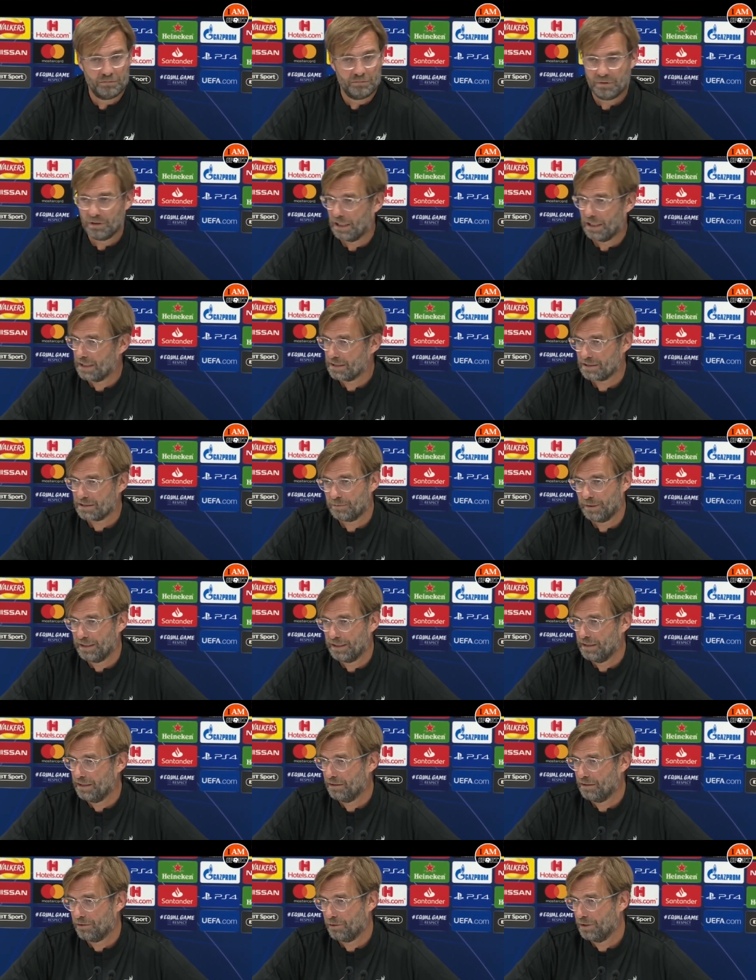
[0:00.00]
The last
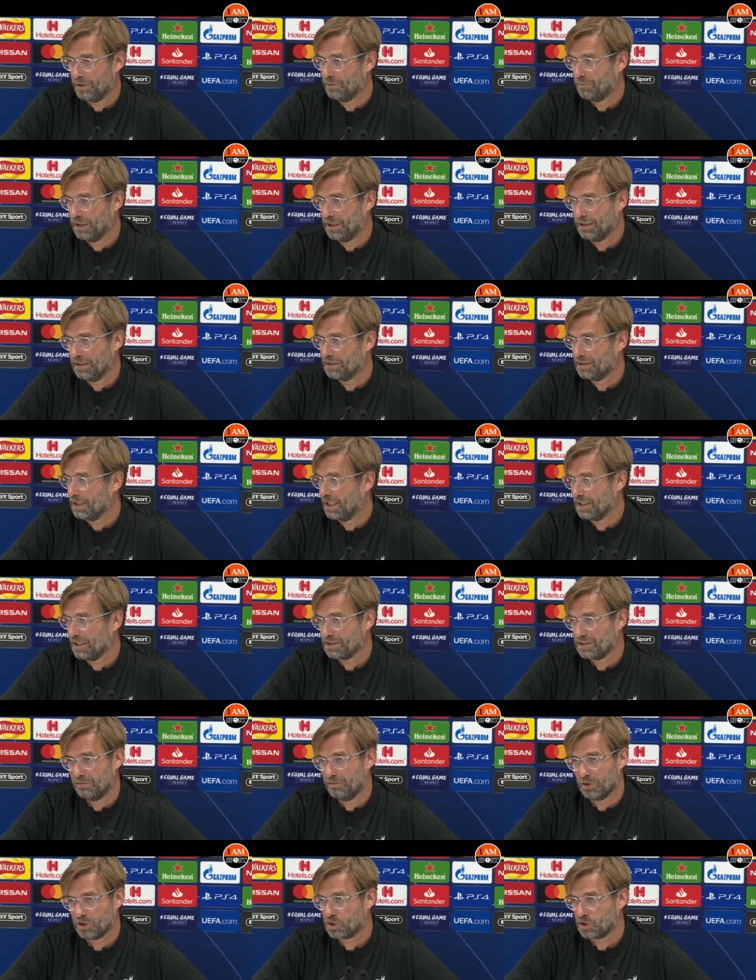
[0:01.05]
20, 30 minutes,
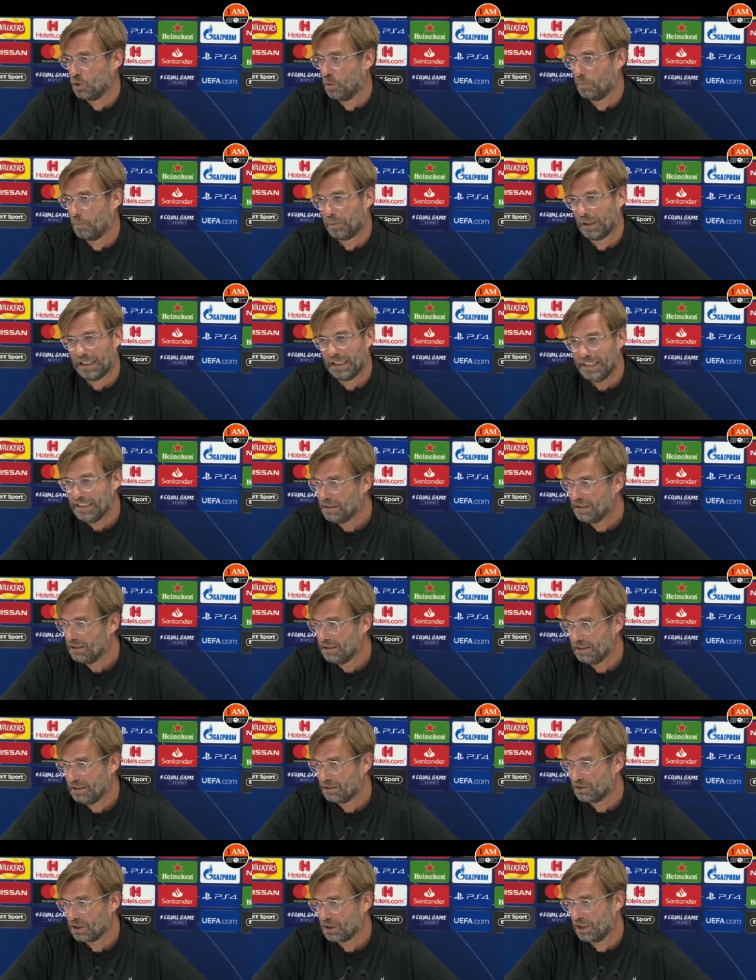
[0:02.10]
Arsenal was
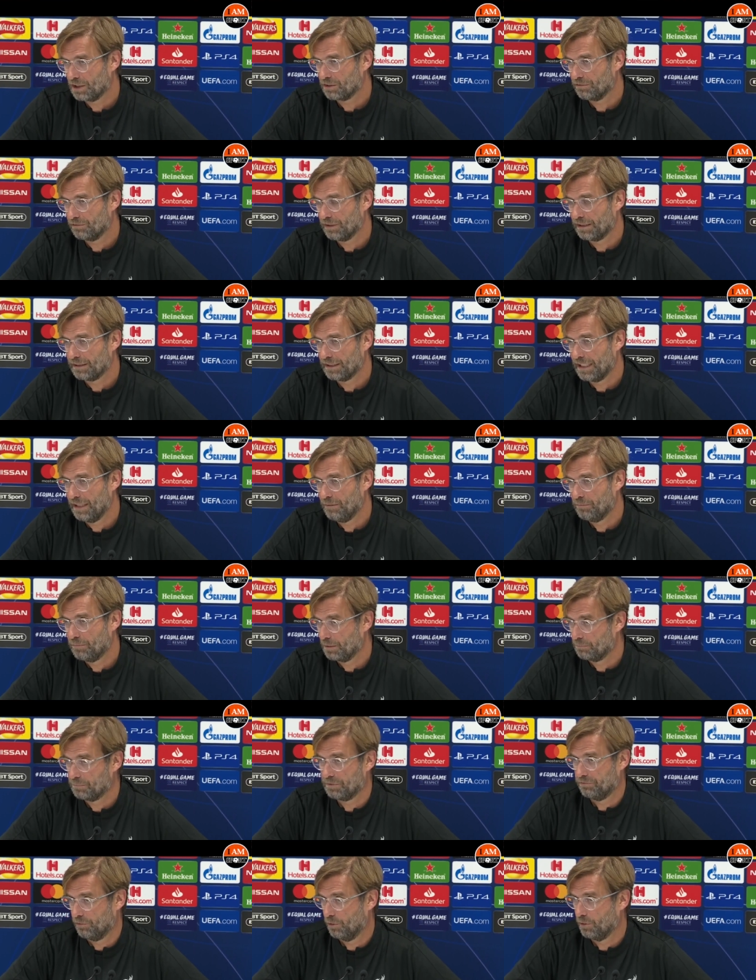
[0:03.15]
completely in charge of that game.
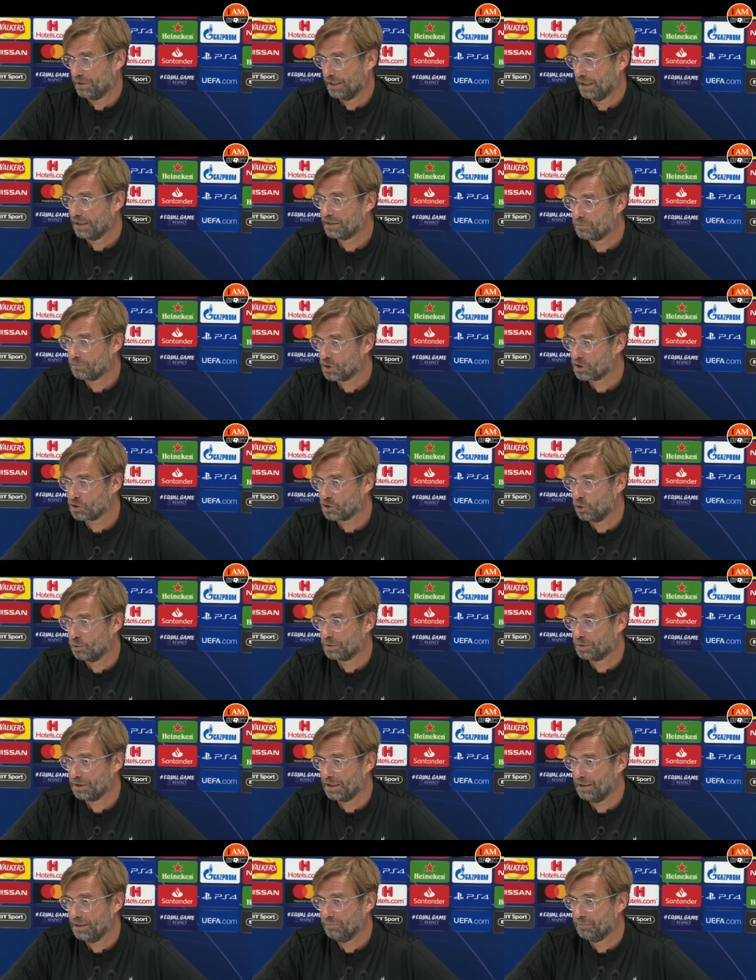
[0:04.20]
But before that, it was an
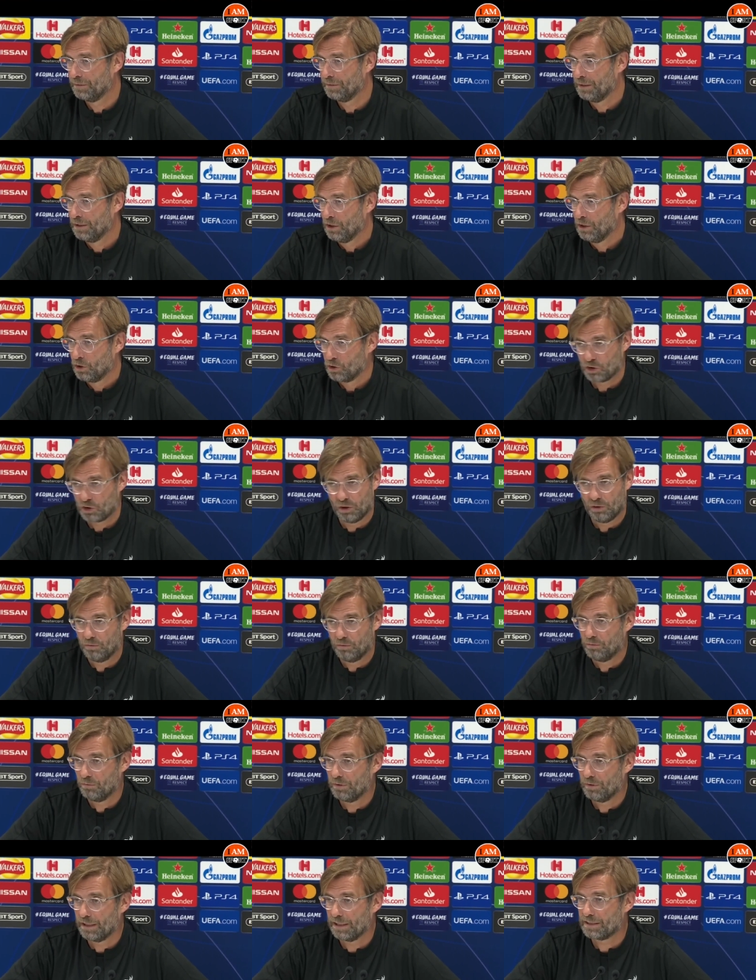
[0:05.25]
open game. So
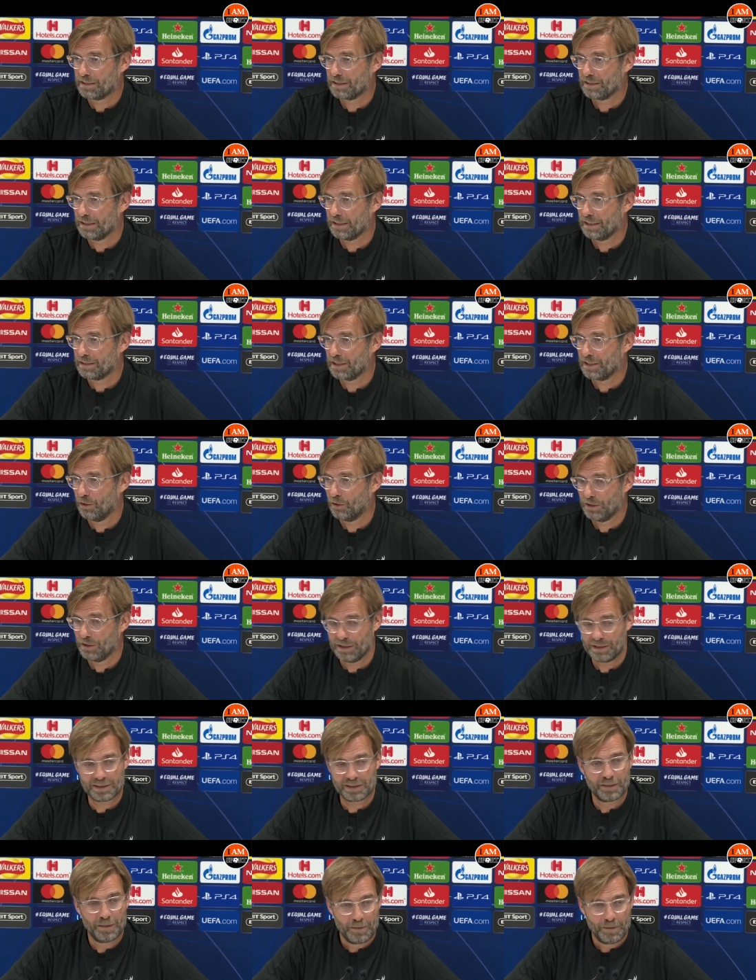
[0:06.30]
that's, that's how it
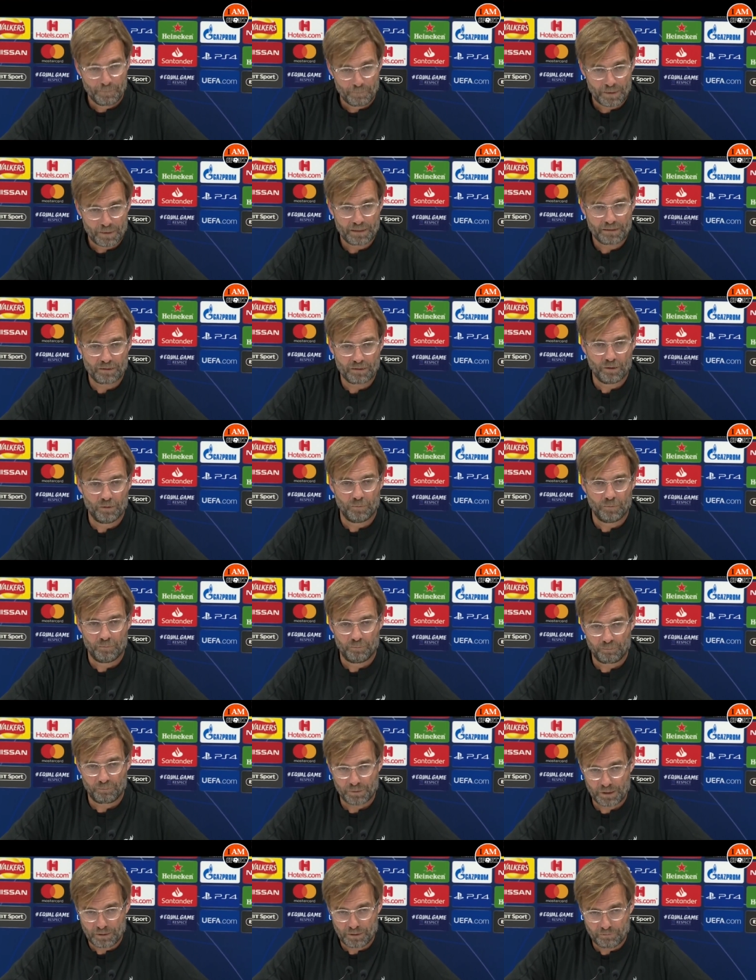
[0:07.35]
is. So
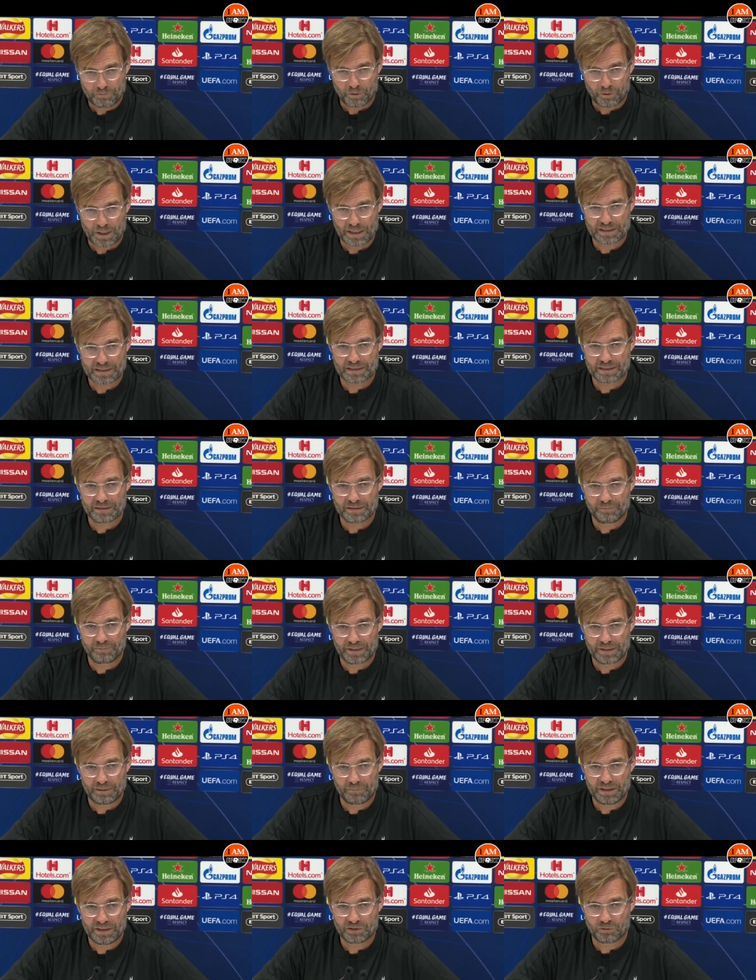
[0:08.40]
for us,
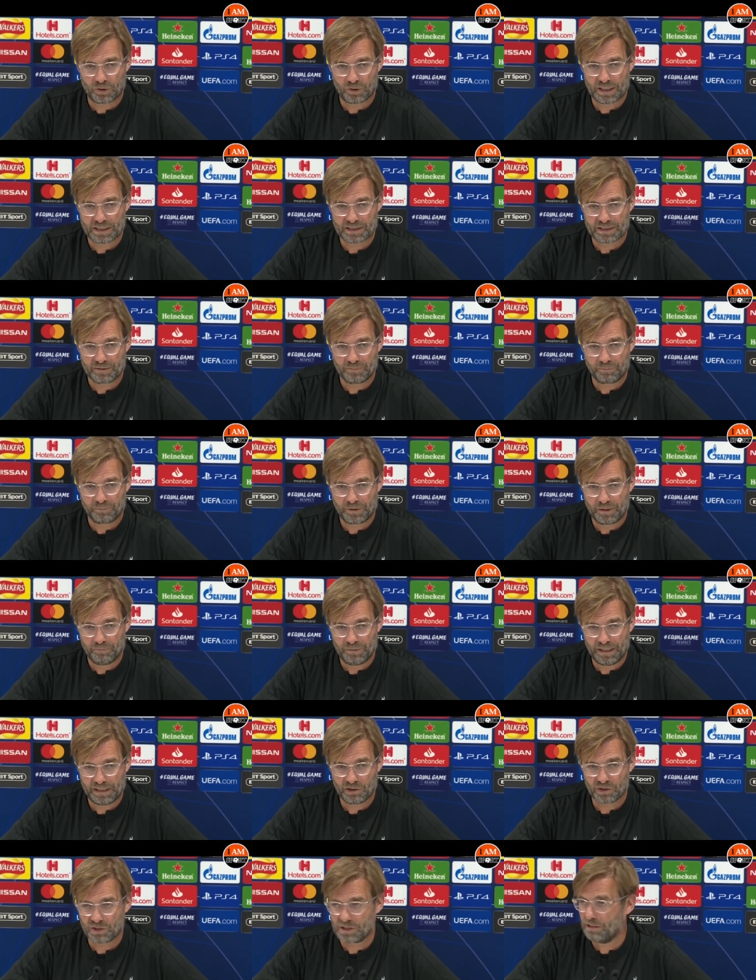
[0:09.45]
that means for us,
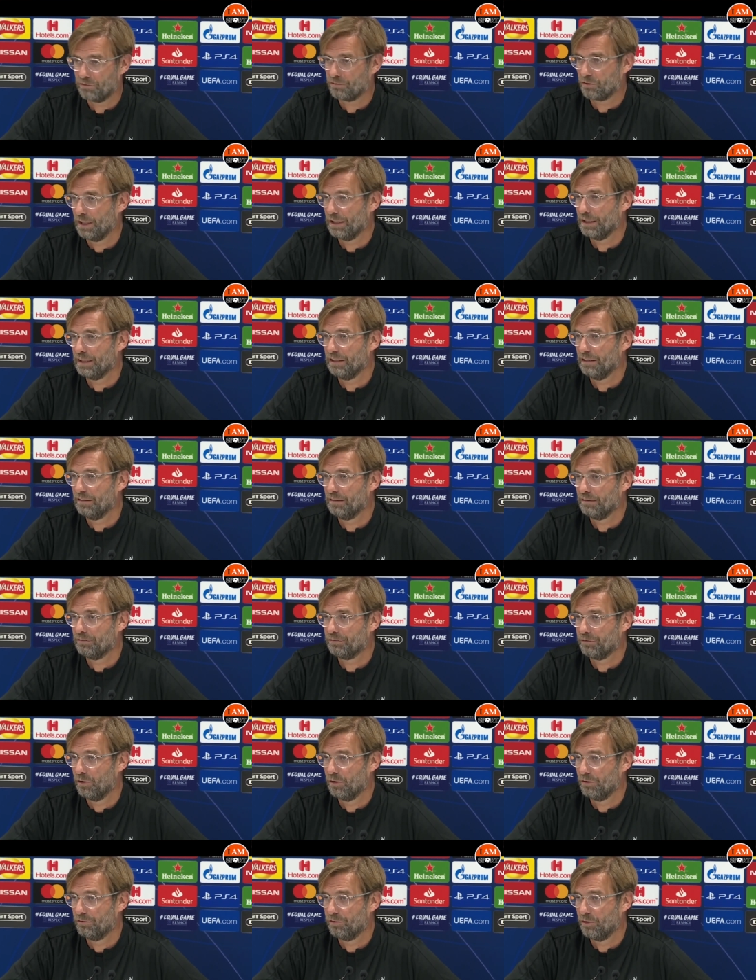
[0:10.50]
make yourself ready
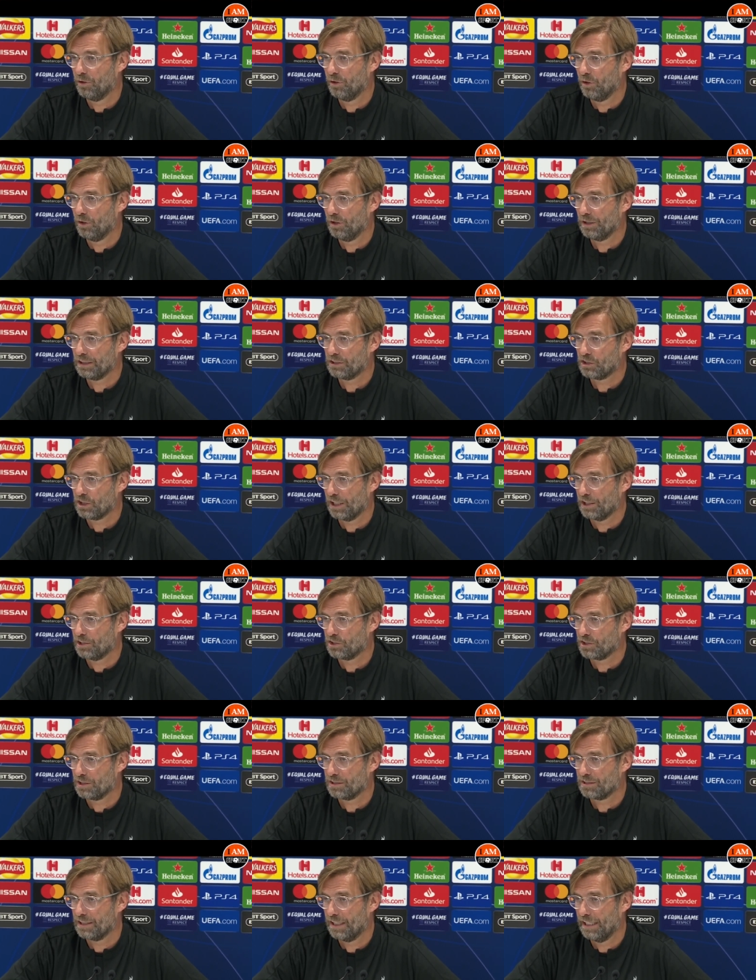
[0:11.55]
for, for all the
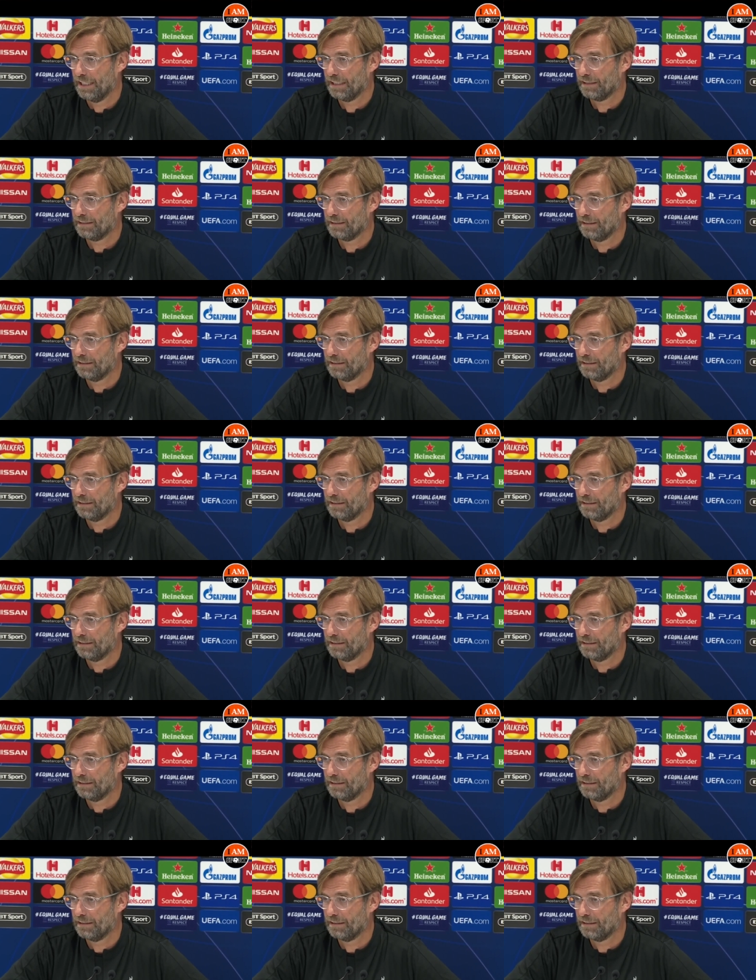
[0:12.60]
challenges ahead.